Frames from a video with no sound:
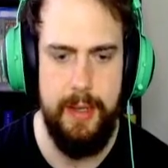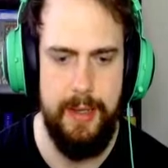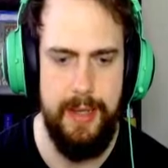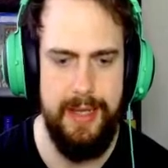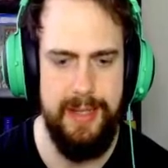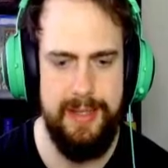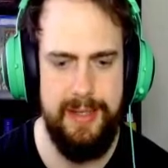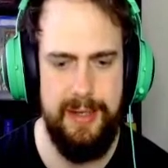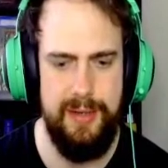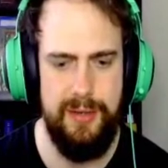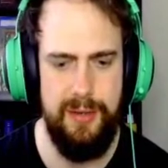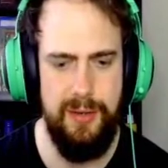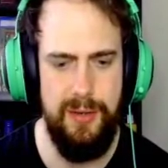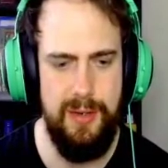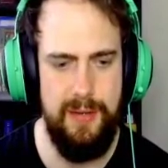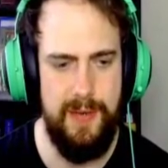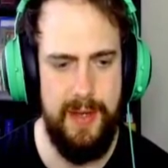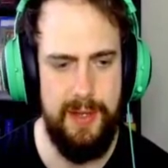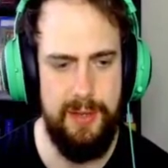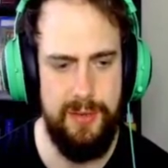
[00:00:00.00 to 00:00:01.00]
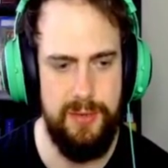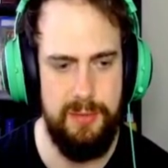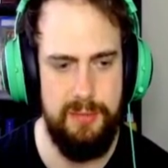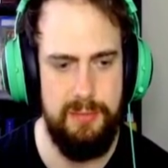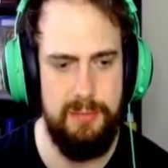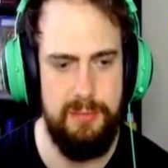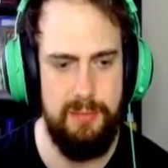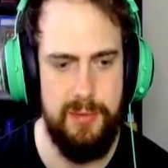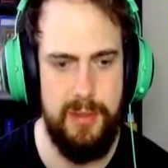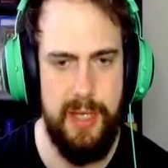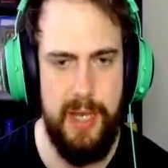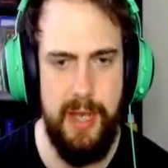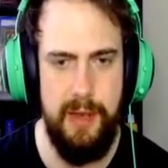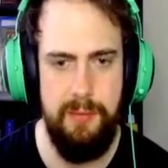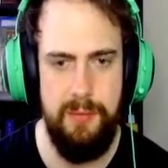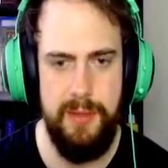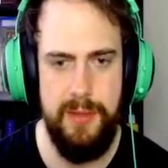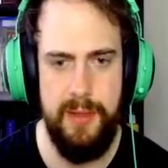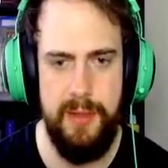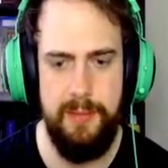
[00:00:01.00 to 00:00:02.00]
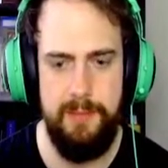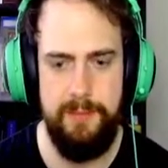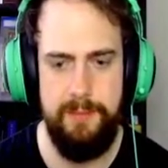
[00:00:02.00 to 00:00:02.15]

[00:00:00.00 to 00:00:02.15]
Guess the Dawn of Angel would count, wouldn't it?